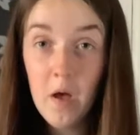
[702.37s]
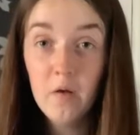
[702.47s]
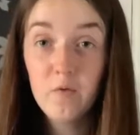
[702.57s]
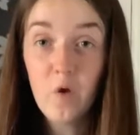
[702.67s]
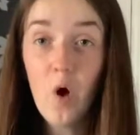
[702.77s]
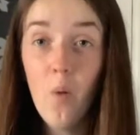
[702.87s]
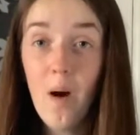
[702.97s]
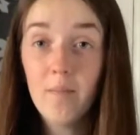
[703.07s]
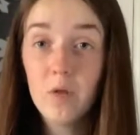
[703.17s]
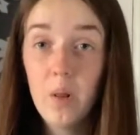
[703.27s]
So
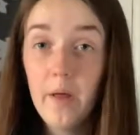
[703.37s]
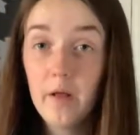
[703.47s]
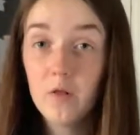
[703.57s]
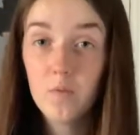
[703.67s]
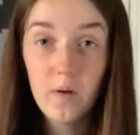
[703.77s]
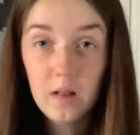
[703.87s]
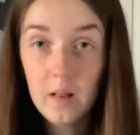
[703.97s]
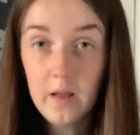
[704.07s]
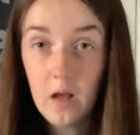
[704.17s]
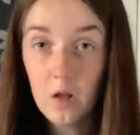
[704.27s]
I'm gonna
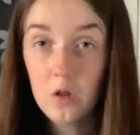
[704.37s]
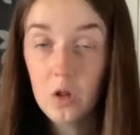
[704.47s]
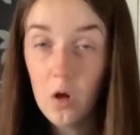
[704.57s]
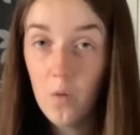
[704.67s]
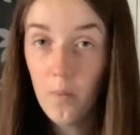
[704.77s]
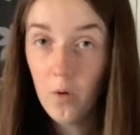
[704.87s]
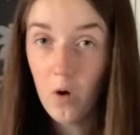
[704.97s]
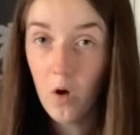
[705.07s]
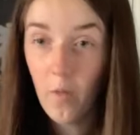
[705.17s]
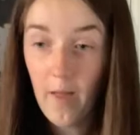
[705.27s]
quickly go put
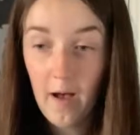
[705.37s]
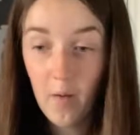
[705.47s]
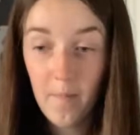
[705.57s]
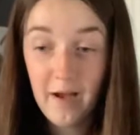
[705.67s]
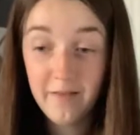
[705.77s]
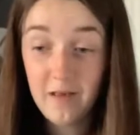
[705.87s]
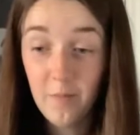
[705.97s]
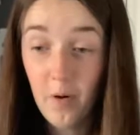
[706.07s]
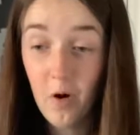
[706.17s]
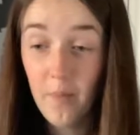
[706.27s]
all that on my
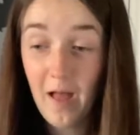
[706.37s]
Depop